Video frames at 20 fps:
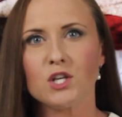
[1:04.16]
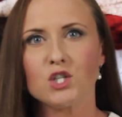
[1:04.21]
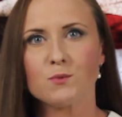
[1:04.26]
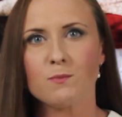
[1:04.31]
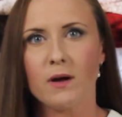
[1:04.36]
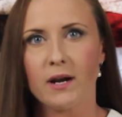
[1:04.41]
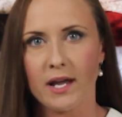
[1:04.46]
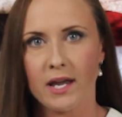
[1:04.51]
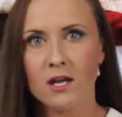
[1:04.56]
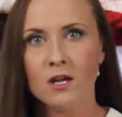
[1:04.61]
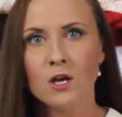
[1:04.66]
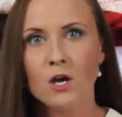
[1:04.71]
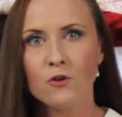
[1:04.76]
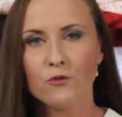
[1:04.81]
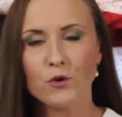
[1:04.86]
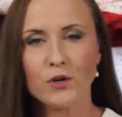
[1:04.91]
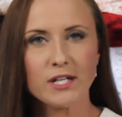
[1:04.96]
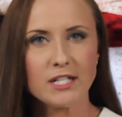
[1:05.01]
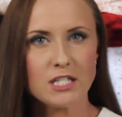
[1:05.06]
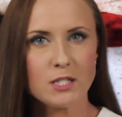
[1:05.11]
lunch money
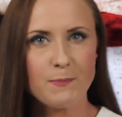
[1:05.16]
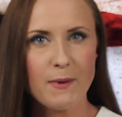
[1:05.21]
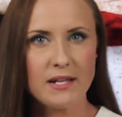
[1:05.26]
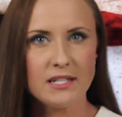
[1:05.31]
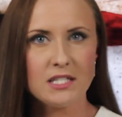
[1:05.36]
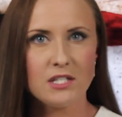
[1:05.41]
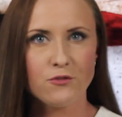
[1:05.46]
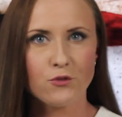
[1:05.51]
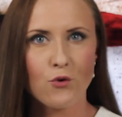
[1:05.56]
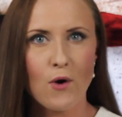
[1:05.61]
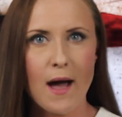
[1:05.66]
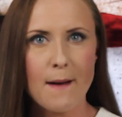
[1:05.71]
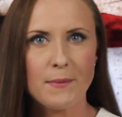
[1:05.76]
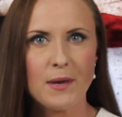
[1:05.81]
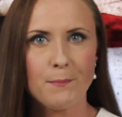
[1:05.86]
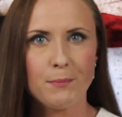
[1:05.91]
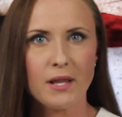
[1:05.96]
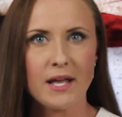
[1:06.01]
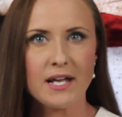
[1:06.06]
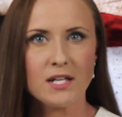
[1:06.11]
for expensive,
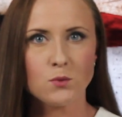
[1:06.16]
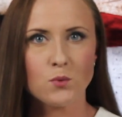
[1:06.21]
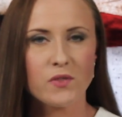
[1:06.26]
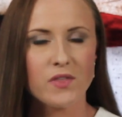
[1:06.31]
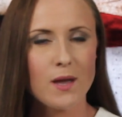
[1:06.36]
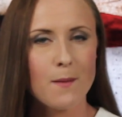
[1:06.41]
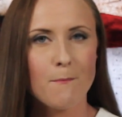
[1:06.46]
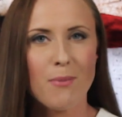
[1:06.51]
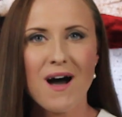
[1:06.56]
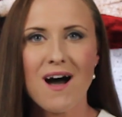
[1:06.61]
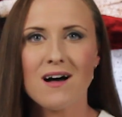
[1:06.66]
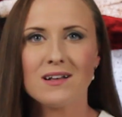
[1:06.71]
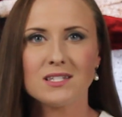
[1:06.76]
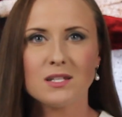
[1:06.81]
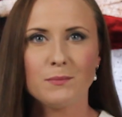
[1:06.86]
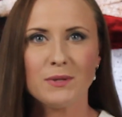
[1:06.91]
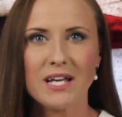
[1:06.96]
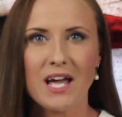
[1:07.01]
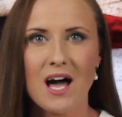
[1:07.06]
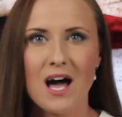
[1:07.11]
crappy plans with
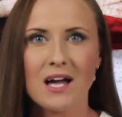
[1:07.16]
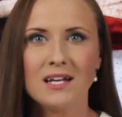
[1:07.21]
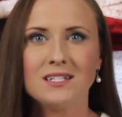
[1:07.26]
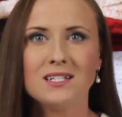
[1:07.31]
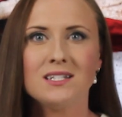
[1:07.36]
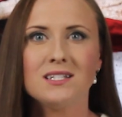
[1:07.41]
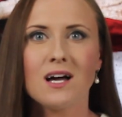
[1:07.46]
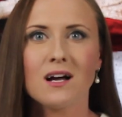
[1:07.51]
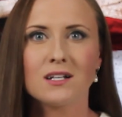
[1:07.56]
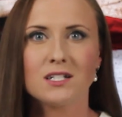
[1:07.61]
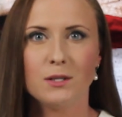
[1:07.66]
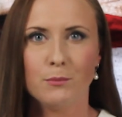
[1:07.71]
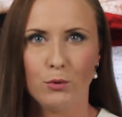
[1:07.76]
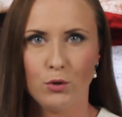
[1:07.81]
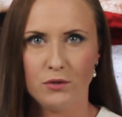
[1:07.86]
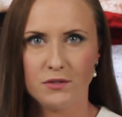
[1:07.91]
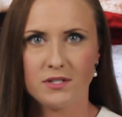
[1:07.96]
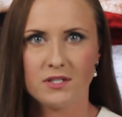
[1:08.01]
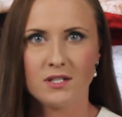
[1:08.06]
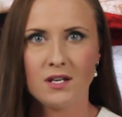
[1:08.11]
impossibly high
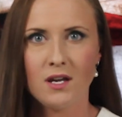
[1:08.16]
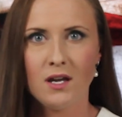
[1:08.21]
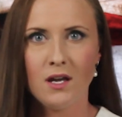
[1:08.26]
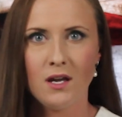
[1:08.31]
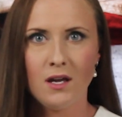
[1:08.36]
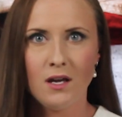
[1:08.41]
deductibles.